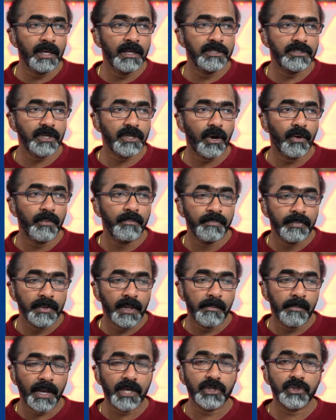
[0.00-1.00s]
So
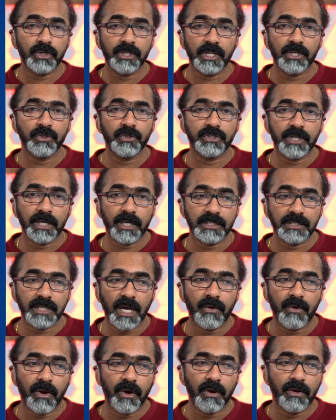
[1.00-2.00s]
make sure that you check us
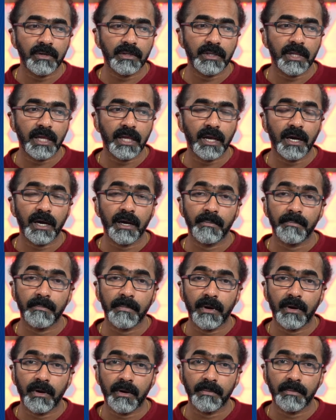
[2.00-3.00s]
out on the
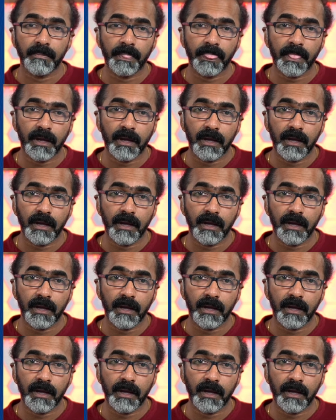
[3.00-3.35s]
on